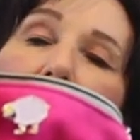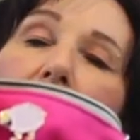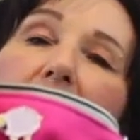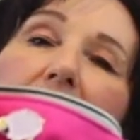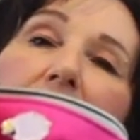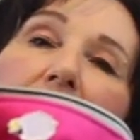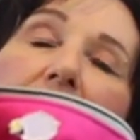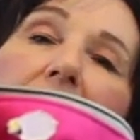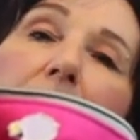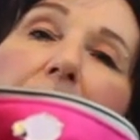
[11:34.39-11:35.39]
my
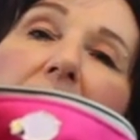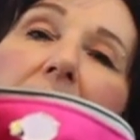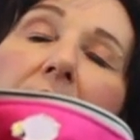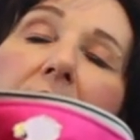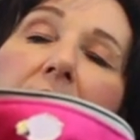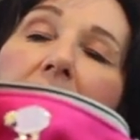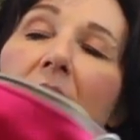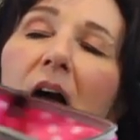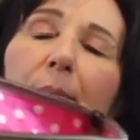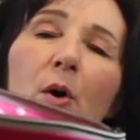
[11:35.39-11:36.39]
first little pin.
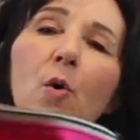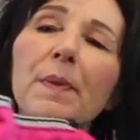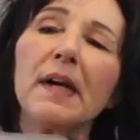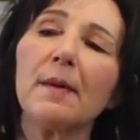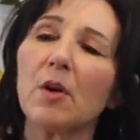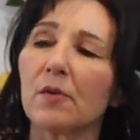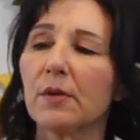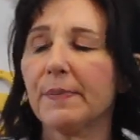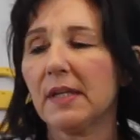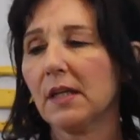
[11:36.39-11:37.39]
I'm hoping I'm not
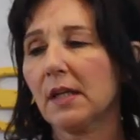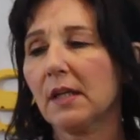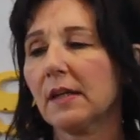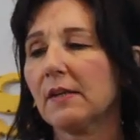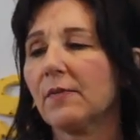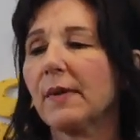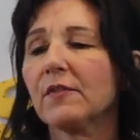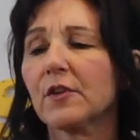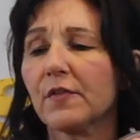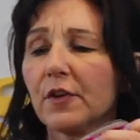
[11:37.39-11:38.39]
repeating anything from my
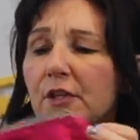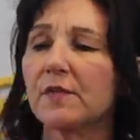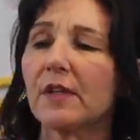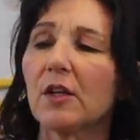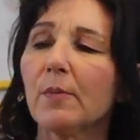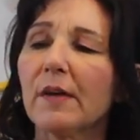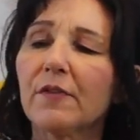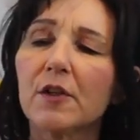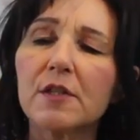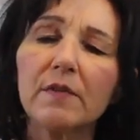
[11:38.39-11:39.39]
first video. My
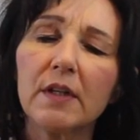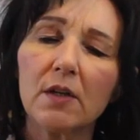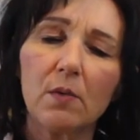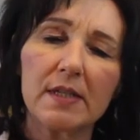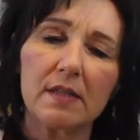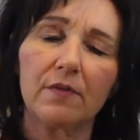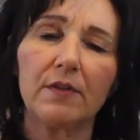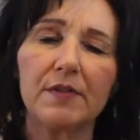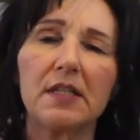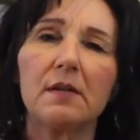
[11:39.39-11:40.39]
first video was the
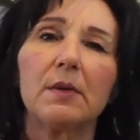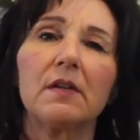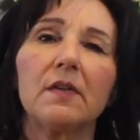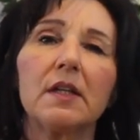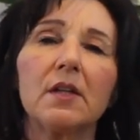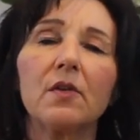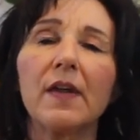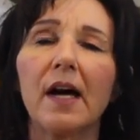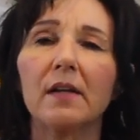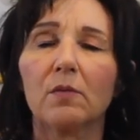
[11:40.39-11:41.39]
15-minute video
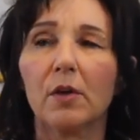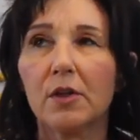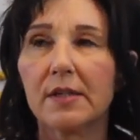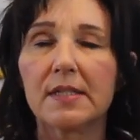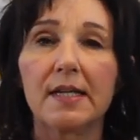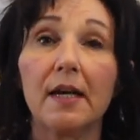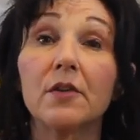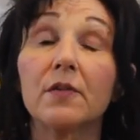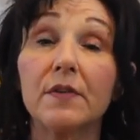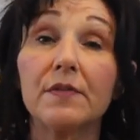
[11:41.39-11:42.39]
that, well, you had to stay
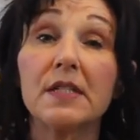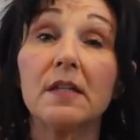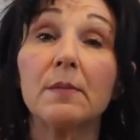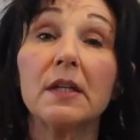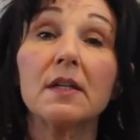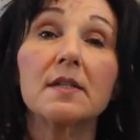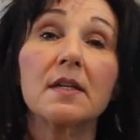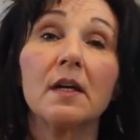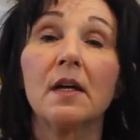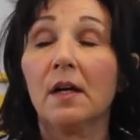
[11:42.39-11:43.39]
under 15 minutes.